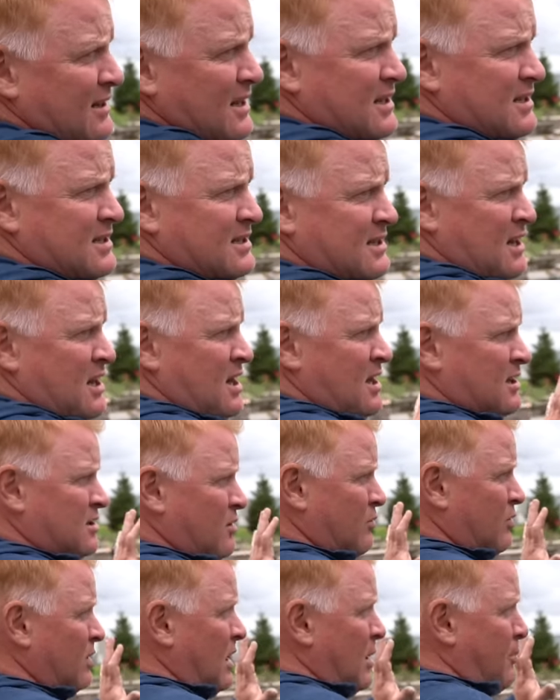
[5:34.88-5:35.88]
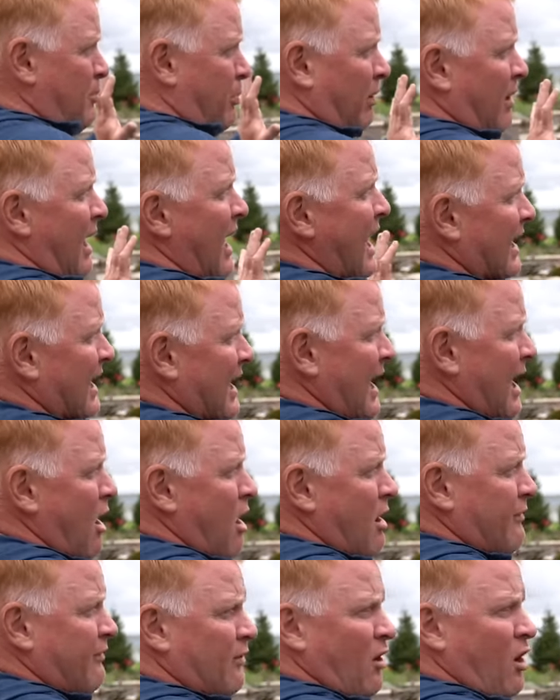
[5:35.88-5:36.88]
this to really block
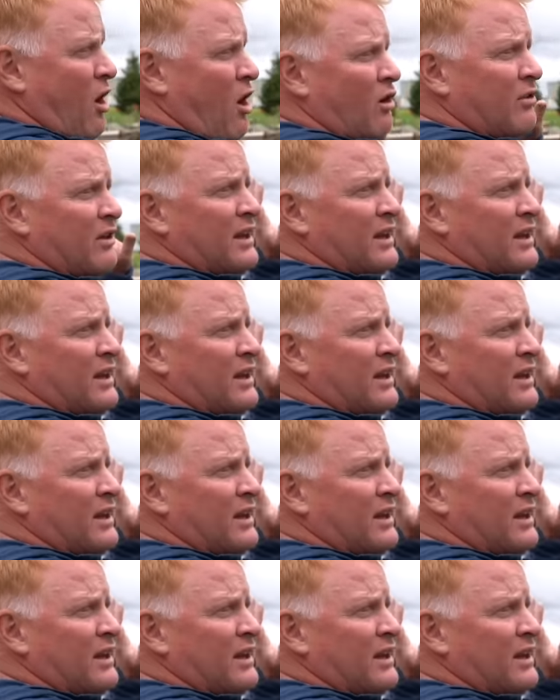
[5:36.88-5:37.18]
off all